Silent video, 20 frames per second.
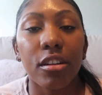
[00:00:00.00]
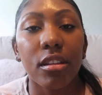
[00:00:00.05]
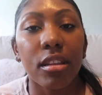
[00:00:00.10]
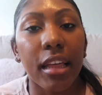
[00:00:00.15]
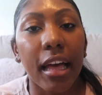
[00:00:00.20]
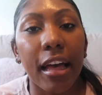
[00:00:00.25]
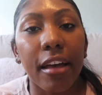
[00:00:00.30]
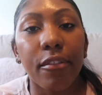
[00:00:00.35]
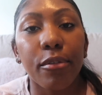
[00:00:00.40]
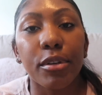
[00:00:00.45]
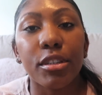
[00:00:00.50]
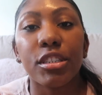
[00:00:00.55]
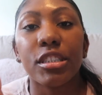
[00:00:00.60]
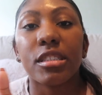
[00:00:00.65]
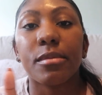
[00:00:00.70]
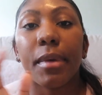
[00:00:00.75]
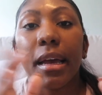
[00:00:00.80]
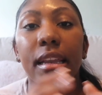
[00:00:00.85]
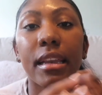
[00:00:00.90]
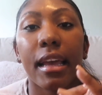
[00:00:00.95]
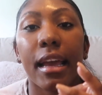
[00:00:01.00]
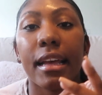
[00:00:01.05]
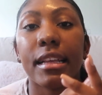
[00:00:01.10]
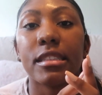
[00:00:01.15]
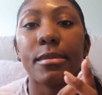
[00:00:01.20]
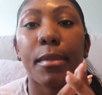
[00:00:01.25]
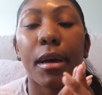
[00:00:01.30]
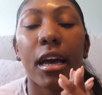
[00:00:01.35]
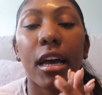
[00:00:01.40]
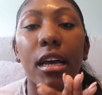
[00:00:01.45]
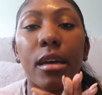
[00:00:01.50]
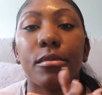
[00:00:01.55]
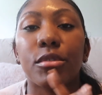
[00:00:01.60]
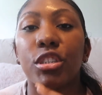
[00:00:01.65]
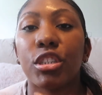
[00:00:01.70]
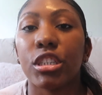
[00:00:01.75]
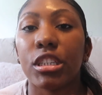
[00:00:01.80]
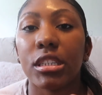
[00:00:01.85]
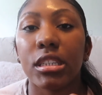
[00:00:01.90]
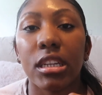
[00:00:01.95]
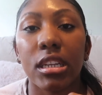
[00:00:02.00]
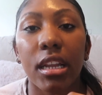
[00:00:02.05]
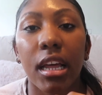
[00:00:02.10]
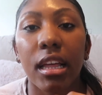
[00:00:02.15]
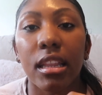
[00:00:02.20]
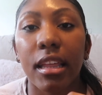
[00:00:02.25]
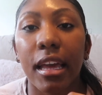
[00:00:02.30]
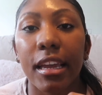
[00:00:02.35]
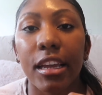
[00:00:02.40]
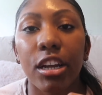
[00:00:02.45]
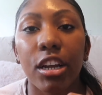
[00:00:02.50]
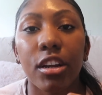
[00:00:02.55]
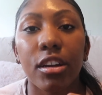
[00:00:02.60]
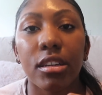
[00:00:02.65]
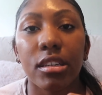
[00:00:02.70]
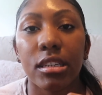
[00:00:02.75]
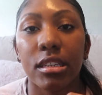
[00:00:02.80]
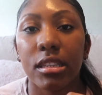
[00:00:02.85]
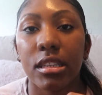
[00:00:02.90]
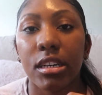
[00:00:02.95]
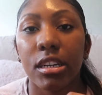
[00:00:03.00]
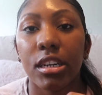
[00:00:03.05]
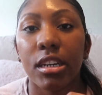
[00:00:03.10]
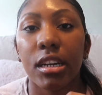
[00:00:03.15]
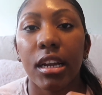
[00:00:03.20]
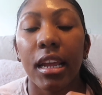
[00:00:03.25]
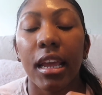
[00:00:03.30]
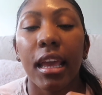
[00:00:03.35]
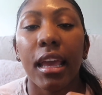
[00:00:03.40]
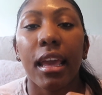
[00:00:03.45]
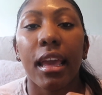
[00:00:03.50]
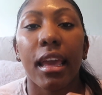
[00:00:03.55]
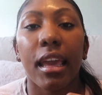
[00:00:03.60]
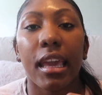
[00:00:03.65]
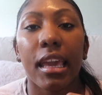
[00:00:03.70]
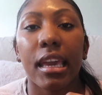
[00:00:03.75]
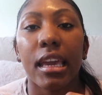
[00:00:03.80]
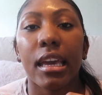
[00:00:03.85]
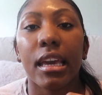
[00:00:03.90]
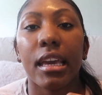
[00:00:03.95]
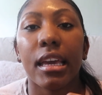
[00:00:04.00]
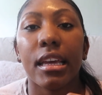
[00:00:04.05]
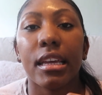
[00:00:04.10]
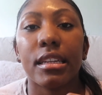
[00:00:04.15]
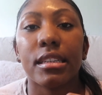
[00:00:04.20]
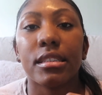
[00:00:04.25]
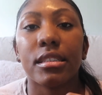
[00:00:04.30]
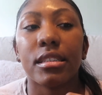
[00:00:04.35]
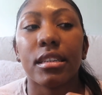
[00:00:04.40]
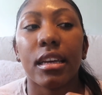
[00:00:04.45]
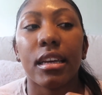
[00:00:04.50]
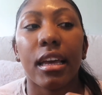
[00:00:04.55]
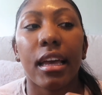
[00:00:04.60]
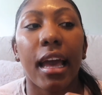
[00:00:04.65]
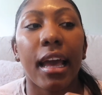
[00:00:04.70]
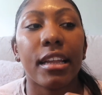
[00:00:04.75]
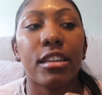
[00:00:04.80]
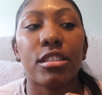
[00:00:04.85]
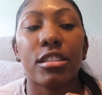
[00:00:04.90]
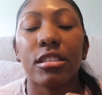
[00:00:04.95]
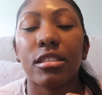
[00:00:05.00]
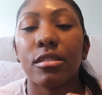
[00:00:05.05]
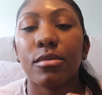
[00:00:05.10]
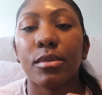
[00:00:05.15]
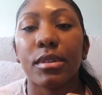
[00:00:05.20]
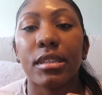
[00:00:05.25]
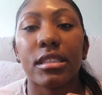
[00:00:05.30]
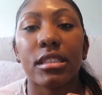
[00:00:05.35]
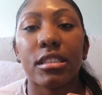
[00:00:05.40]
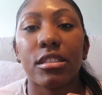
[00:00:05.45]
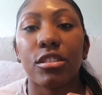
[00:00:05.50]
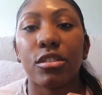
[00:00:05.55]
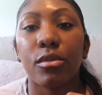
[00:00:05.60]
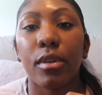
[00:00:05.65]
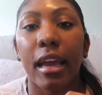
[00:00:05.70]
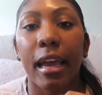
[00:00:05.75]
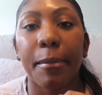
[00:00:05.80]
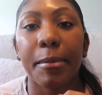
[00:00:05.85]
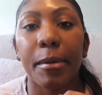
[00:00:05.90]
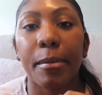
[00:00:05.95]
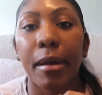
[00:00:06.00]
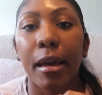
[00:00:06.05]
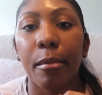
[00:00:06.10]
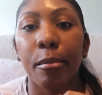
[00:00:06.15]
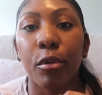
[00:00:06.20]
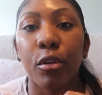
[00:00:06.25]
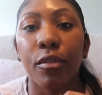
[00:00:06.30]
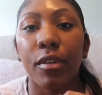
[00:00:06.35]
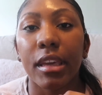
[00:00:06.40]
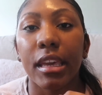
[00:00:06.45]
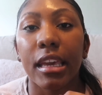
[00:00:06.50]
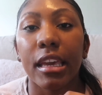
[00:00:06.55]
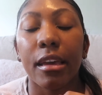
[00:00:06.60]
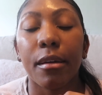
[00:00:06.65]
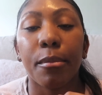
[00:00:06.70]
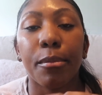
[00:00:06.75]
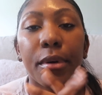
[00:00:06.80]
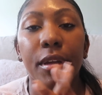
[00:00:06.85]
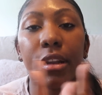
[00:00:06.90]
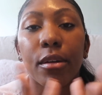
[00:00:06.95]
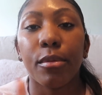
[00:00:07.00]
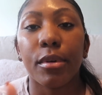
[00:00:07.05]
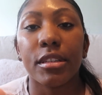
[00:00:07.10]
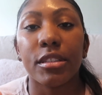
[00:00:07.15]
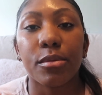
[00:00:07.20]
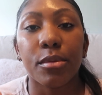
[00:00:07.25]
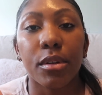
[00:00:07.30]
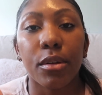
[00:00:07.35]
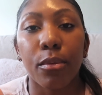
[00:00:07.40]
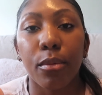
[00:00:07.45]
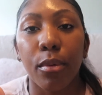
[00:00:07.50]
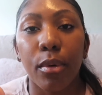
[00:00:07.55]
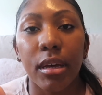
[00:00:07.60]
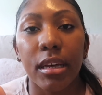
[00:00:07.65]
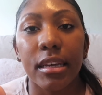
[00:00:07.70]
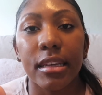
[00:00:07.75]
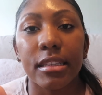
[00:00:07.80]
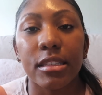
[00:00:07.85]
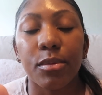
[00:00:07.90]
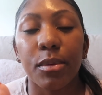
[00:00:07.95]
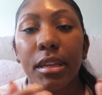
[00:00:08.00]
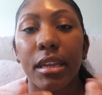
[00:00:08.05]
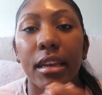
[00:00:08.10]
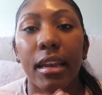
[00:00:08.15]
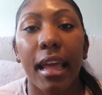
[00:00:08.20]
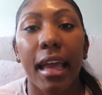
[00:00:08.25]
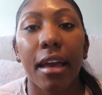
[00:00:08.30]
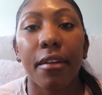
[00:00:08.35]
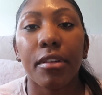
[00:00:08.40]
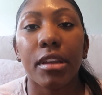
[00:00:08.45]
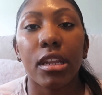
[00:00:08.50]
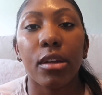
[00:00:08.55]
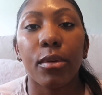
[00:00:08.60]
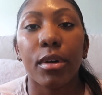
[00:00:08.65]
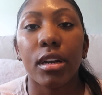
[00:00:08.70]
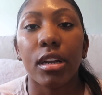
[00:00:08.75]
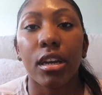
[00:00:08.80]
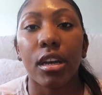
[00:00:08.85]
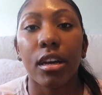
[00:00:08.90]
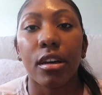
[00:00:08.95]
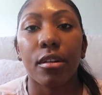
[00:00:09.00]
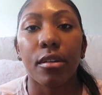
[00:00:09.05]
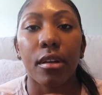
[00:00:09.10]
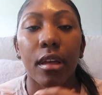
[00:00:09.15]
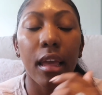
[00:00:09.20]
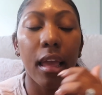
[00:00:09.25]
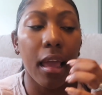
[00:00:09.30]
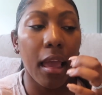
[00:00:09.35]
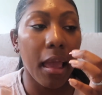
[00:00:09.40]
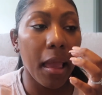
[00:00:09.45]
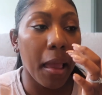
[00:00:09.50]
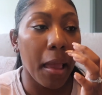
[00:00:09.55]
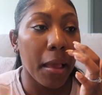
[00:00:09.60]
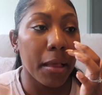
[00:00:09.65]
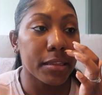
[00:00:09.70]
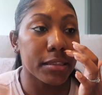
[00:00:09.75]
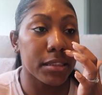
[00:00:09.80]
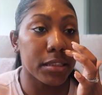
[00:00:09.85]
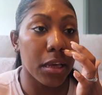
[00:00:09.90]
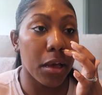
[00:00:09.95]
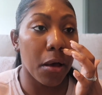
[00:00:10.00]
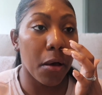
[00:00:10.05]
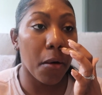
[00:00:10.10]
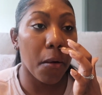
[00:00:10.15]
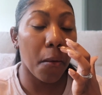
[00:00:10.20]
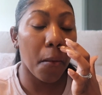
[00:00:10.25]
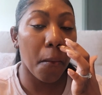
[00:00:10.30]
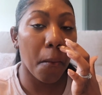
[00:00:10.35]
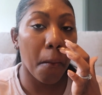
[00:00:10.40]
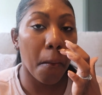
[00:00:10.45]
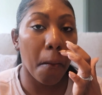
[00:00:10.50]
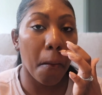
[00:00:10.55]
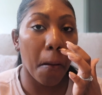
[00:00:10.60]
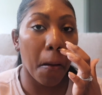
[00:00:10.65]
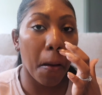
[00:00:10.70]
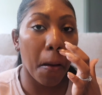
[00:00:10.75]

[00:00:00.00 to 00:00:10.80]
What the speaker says: alive, which is my dad's mom, she did not like her either, and I just wasn't too happy about moving in, but it was what it was. We didn't have anywhere to go. So